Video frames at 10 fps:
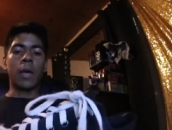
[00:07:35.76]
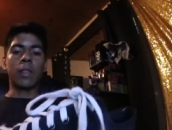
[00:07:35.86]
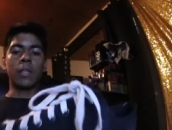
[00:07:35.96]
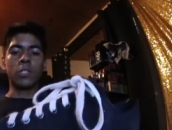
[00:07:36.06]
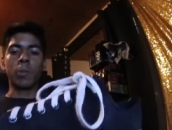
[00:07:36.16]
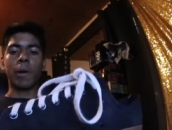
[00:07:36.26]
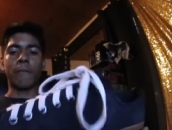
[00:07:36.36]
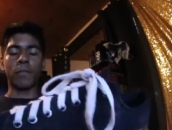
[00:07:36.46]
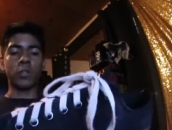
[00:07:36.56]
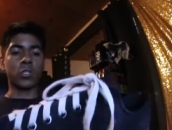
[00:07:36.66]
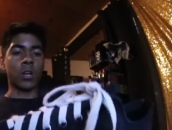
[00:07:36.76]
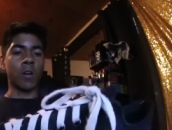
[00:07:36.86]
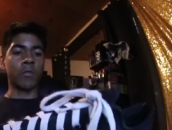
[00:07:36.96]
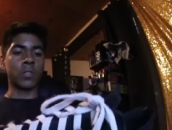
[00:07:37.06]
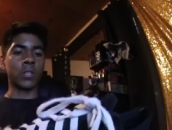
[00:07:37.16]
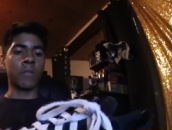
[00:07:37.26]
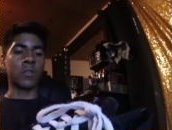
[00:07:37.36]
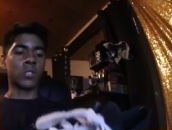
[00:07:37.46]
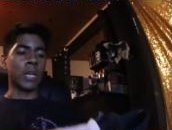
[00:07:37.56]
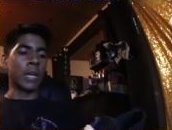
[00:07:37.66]
And these are my first Converse
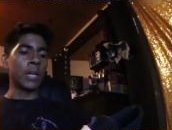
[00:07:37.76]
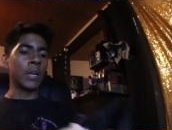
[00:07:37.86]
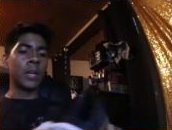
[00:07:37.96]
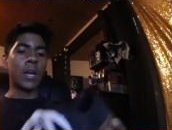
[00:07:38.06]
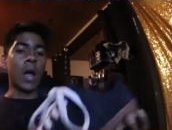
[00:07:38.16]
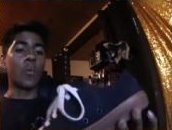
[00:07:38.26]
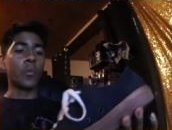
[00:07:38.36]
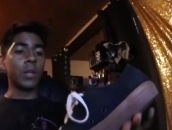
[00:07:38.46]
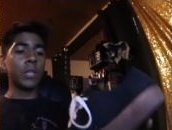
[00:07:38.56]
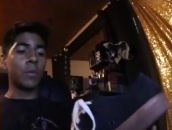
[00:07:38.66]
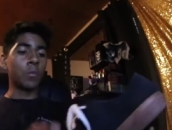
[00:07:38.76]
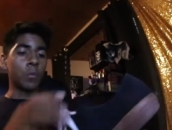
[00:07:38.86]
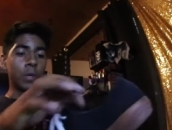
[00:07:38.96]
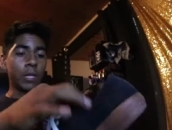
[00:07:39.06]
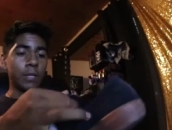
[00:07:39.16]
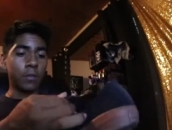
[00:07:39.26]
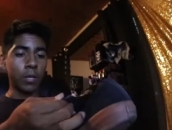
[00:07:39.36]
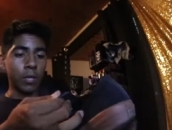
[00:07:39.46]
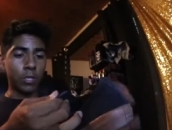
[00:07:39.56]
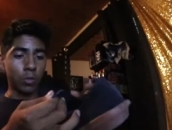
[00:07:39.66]
ever skating. I really, really
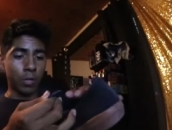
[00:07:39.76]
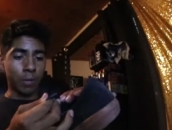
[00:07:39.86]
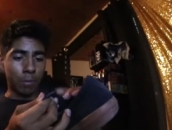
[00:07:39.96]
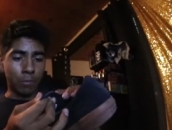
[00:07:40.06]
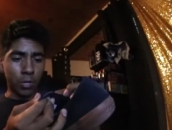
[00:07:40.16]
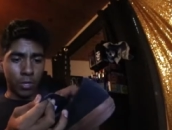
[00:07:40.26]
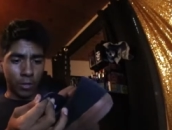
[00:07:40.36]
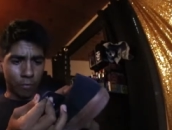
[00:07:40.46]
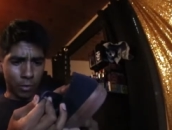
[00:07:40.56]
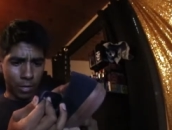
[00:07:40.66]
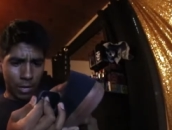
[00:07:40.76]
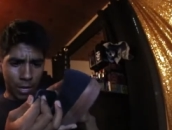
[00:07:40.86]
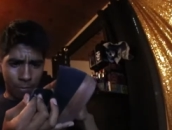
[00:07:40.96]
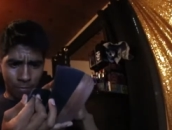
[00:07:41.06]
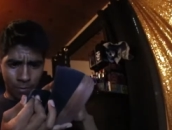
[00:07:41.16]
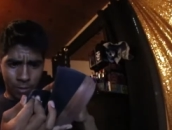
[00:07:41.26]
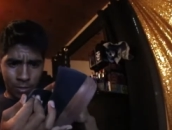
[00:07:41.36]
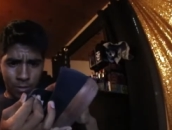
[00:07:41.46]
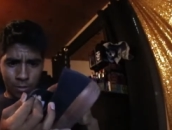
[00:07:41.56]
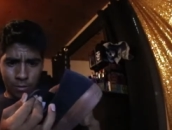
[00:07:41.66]
did enjoy them. I'm trying to look for the name.
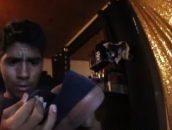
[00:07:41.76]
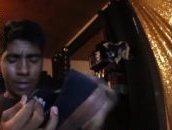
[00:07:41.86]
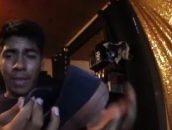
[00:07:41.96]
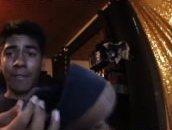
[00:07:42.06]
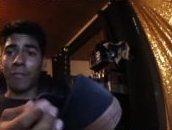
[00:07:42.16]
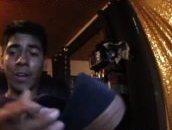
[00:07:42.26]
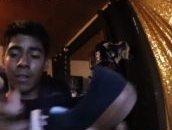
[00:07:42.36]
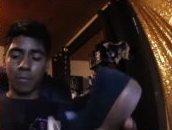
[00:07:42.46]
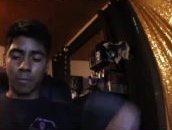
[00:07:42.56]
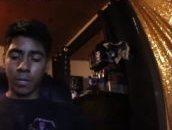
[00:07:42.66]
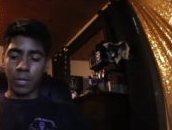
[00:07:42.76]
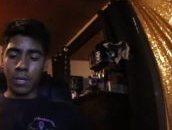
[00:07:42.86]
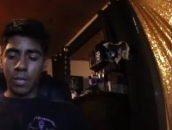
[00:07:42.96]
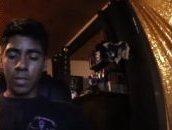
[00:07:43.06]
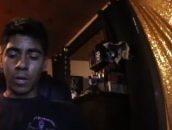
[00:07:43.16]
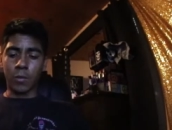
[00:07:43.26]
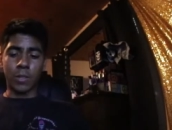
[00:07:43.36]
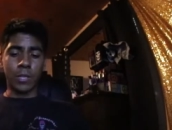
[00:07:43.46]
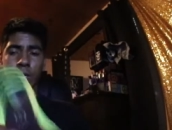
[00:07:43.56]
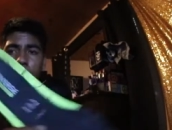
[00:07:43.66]
I can't find them, but they're
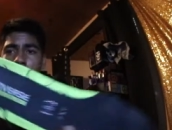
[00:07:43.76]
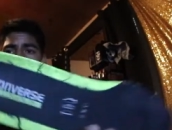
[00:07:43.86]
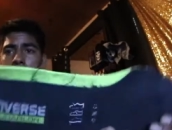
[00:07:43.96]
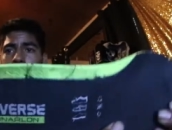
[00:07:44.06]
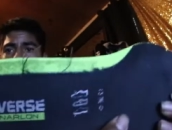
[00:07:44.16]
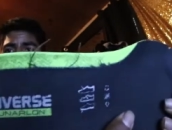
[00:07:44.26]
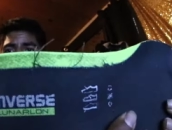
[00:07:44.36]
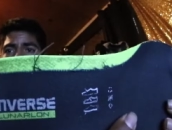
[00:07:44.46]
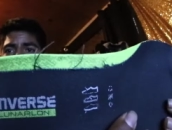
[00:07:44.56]
with these right here.